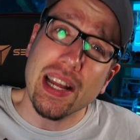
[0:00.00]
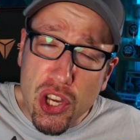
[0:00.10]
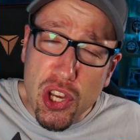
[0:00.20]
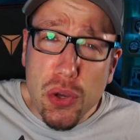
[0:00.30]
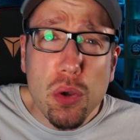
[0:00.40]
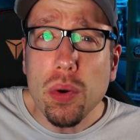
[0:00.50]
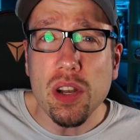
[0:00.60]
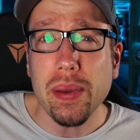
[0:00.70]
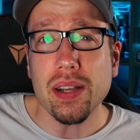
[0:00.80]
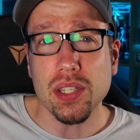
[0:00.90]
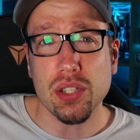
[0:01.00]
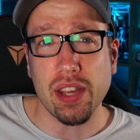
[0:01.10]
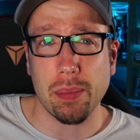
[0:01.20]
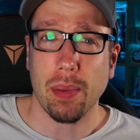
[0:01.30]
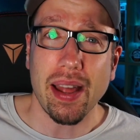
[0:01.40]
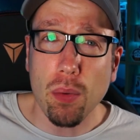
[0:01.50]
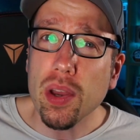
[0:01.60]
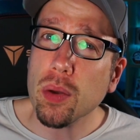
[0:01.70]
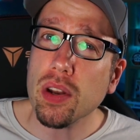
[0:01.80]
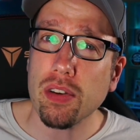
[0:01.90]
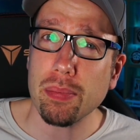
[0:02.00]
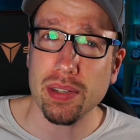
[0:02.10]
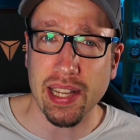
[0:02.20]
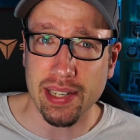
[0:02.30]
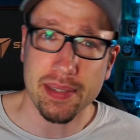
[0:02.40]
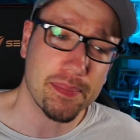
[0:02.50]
to who you want to be on stream and what you want to represent.